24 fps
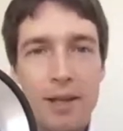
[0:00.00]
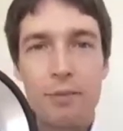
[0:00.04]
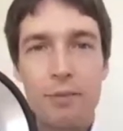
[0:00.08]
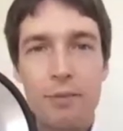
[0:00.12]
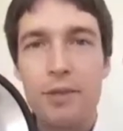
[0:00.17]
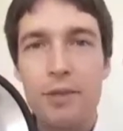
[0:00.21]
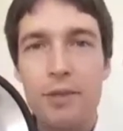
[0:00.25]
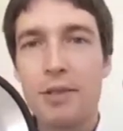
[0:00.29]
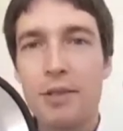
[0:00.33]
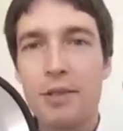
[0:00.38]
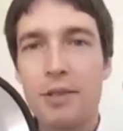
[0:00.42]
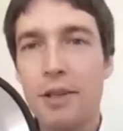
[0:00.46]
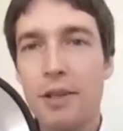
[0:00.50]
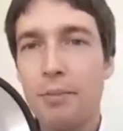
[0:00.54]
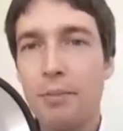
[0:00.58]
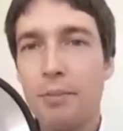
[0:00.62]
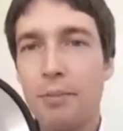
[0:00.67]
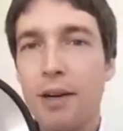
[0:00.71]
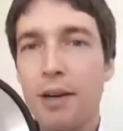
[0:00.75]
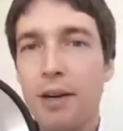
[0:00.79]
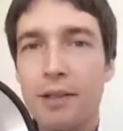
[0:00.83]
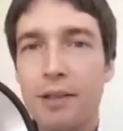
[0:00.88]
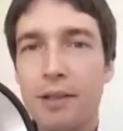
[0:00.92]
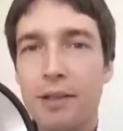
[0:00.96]
which is like a
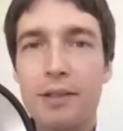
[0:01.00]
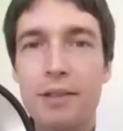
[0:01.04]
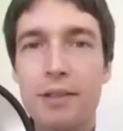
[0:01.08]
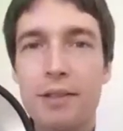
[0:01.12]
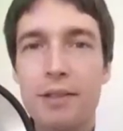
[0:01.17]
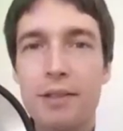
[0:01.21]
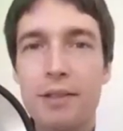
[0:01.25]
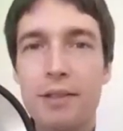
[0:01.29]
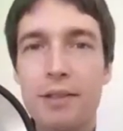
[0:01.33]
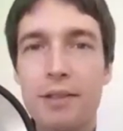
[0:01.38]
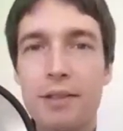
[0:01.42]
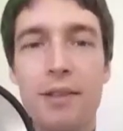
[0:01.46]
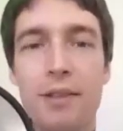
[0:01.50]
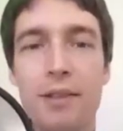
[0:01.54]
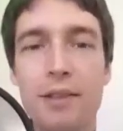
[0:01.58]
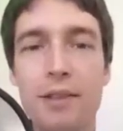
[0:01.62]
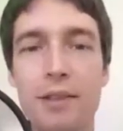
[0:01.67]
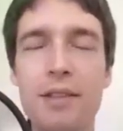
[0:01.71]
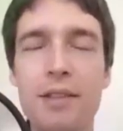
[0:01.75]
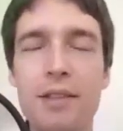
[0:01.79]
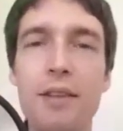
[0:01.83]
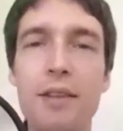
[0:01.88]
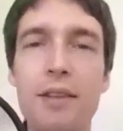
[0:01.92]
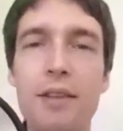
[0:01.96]
box, and
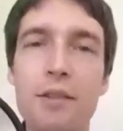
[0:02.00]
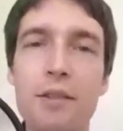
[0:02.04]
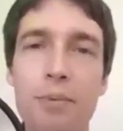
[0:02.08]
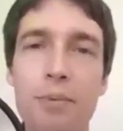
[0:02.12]
inside this